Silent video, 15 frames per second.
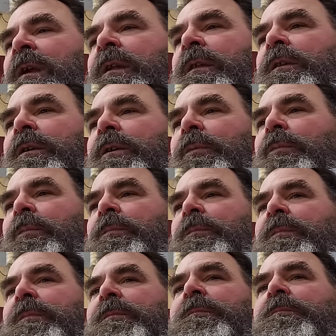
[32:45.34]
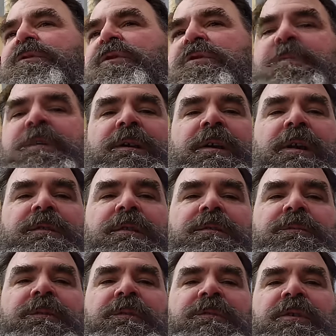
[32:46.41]
you know, just because it's
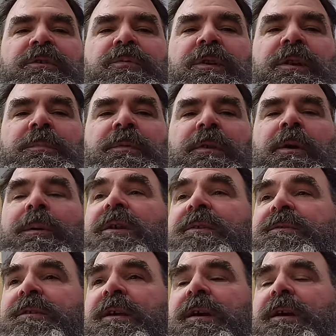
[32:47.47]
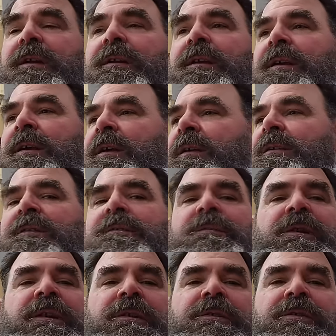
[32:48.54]
15, 20 below outside doesn't
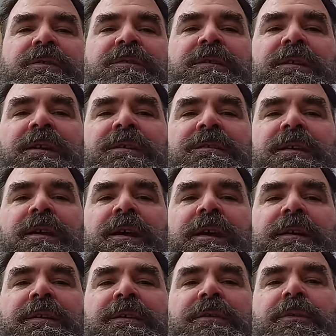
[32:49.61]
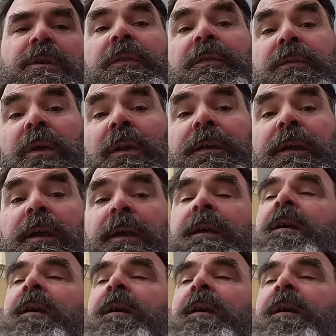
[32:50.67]
mean you can just sit inside and do nothing all day.